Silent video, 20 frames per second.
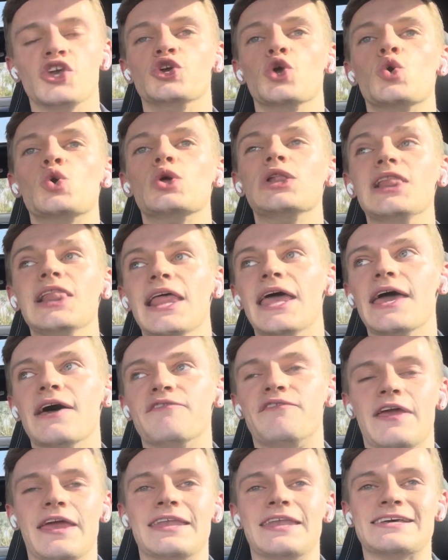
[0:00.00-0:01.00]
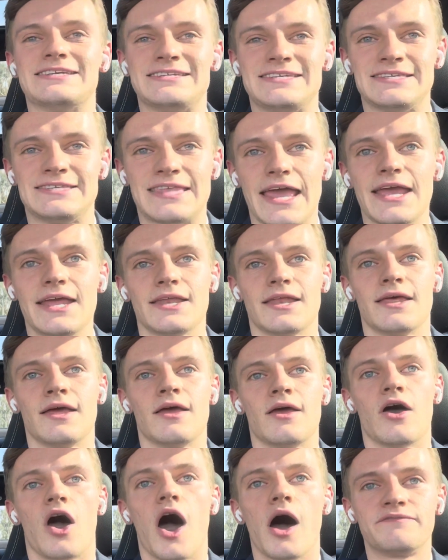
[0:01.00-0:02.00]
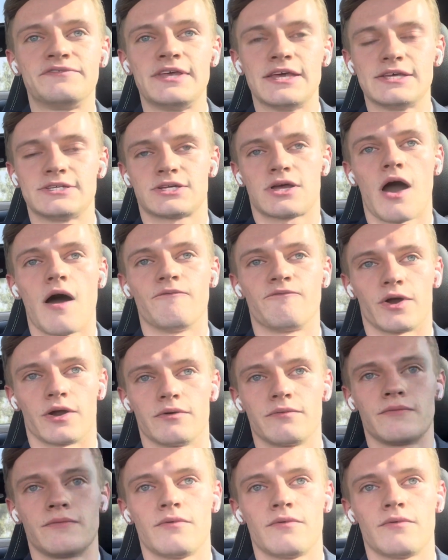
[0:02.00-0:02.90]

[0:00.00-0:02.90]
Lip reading: You live in a state of discomfort.